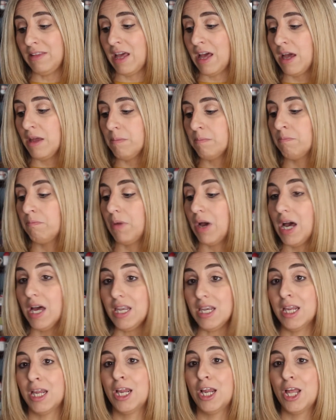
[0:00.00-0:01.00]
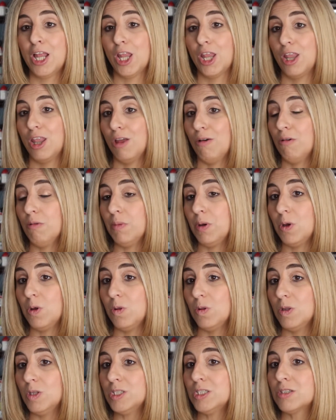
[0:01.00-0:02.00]
that, but lo and
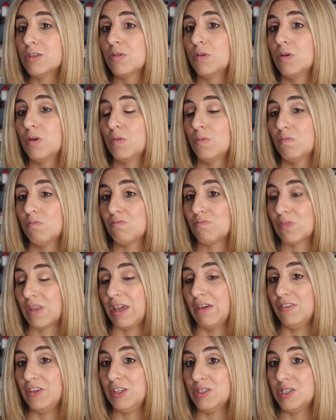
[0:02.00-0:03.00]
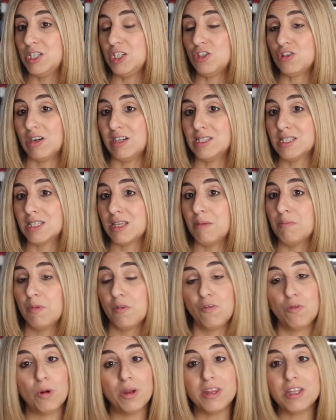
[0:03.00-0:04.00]
behold, if you see Trendsend
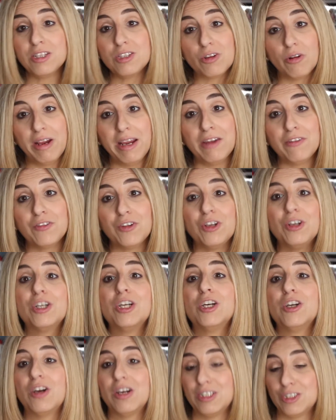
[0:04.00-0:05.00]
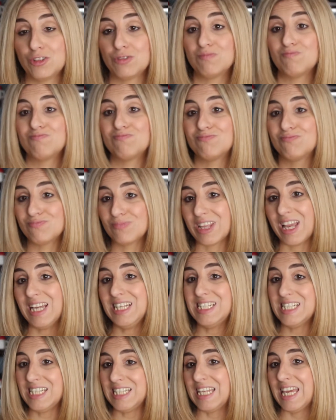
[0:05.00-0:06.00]
before this or after, I
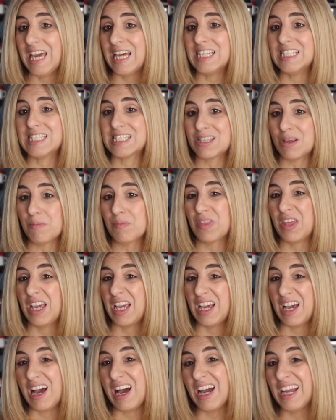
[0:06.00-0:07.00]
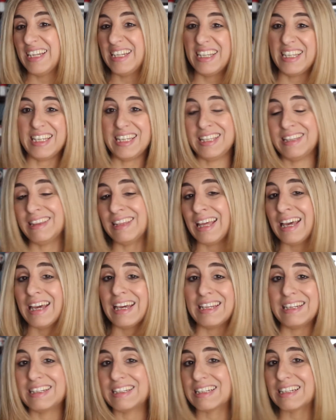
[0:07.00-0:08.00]
did get something kind of in
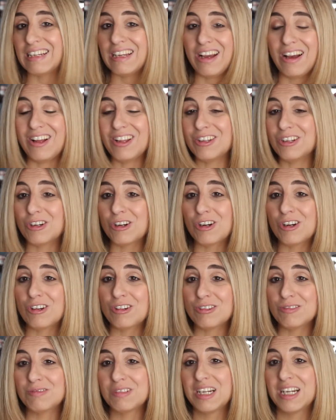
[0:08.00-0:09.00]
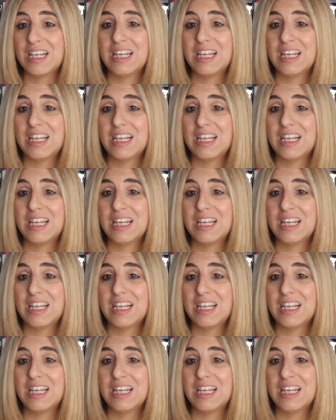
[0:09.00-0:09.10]
that color.